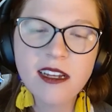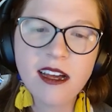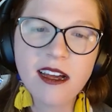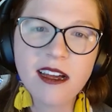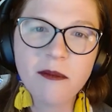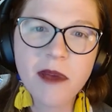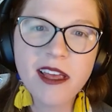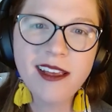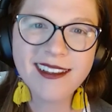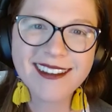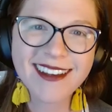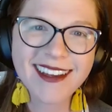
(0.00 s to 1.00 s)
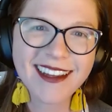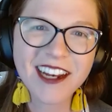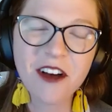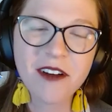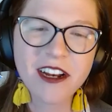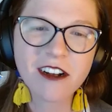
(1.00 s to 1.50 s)
and
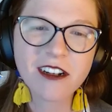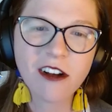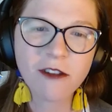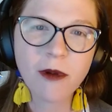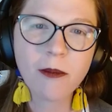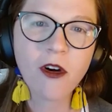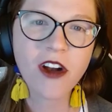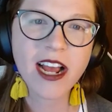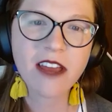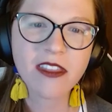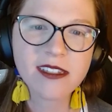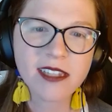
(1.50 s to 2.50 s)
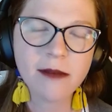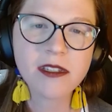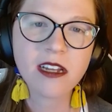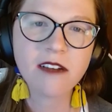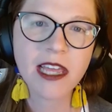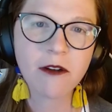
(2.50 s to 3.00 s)
are reporting on the same
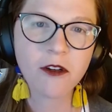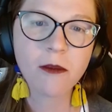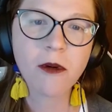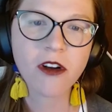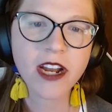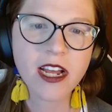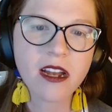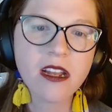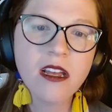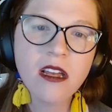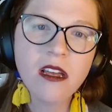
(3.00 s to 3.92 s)
stuff they were reporting on